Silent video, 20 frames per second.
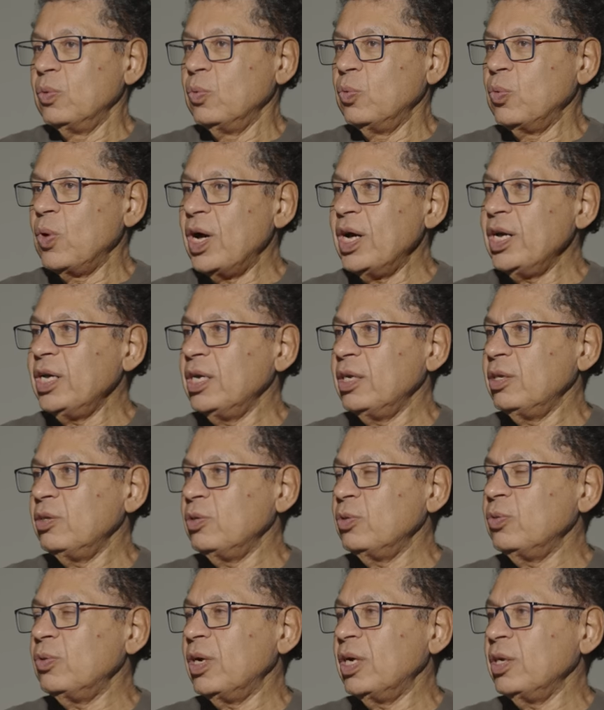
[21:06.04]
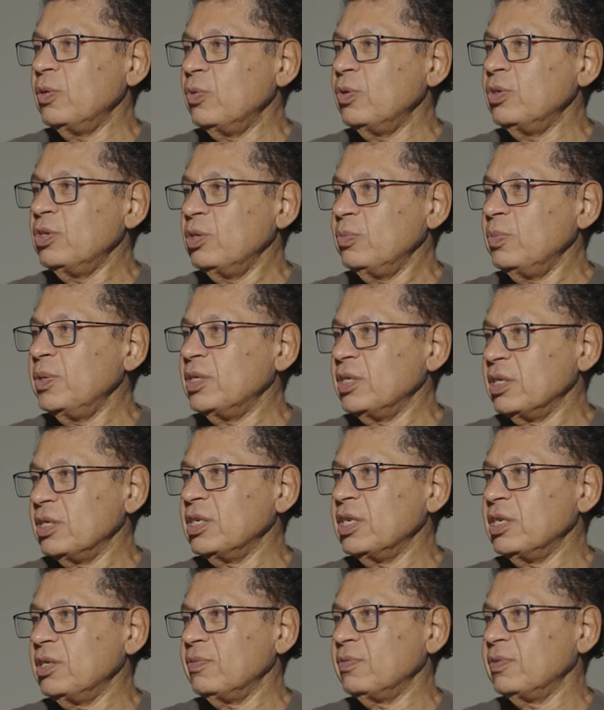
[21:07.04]
why do I want to be
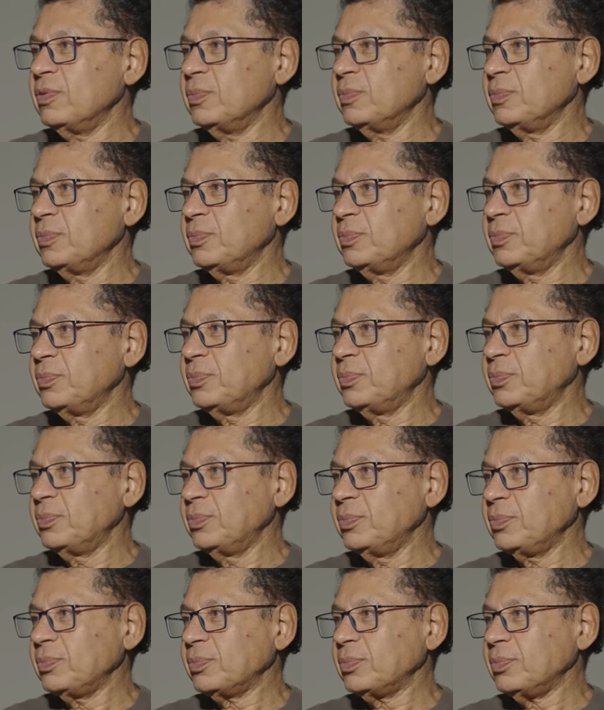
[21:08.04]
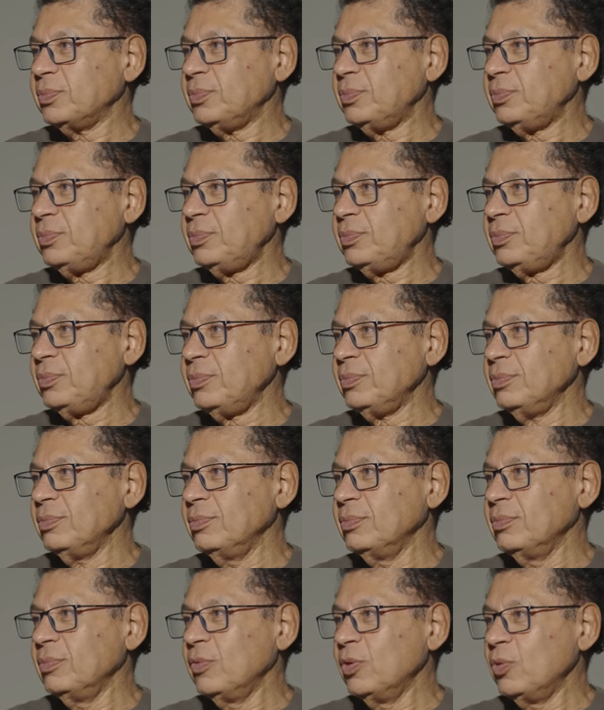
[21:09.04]
successful? Mm-hmm.
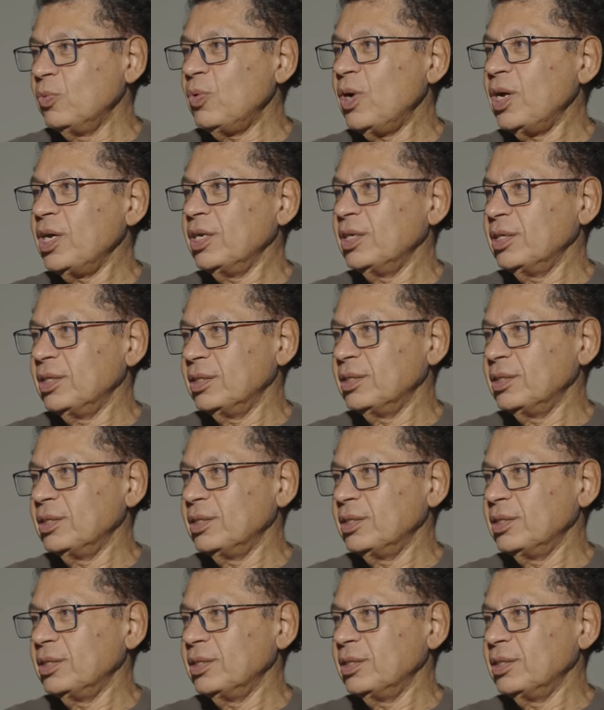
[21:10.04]
Why?